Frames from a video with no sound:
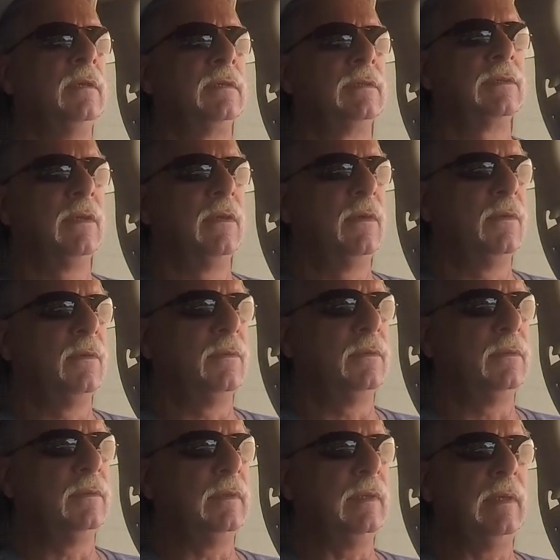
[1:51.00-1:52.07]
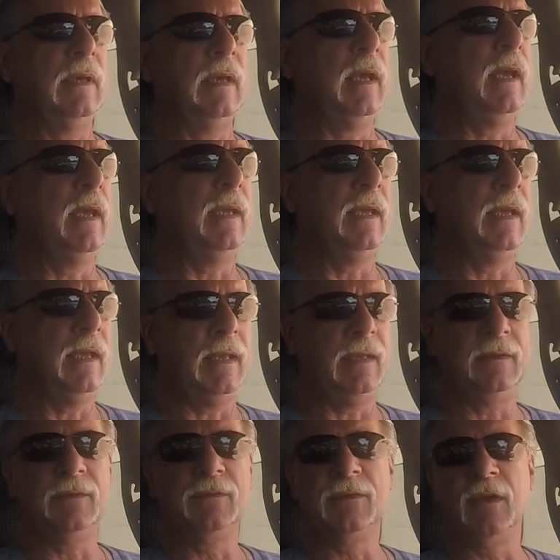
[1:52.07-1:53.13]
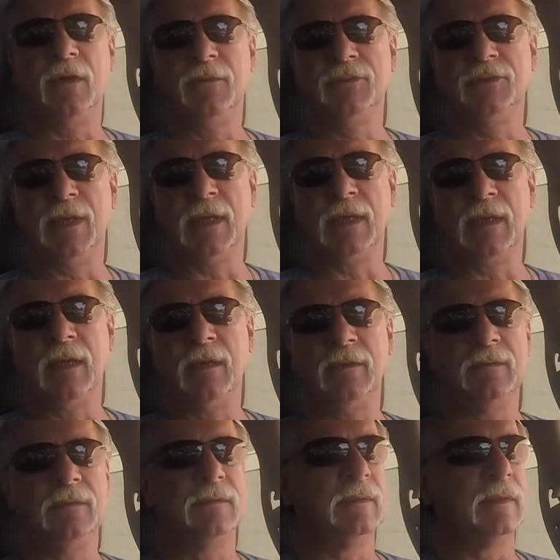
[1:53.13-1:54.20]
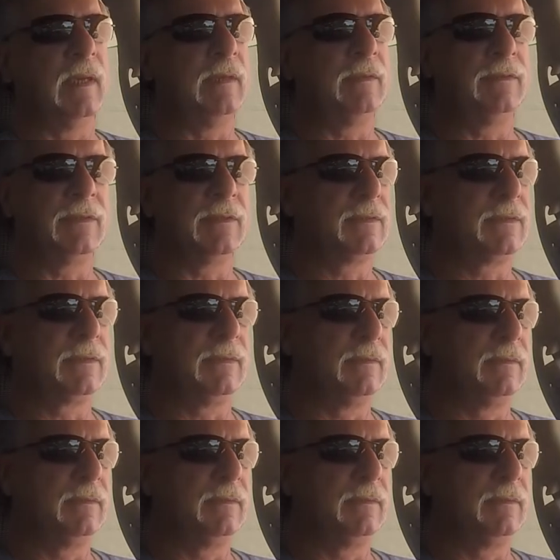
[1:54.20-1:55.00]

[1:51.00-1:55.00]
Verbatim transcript: So I hate self-checkout. I just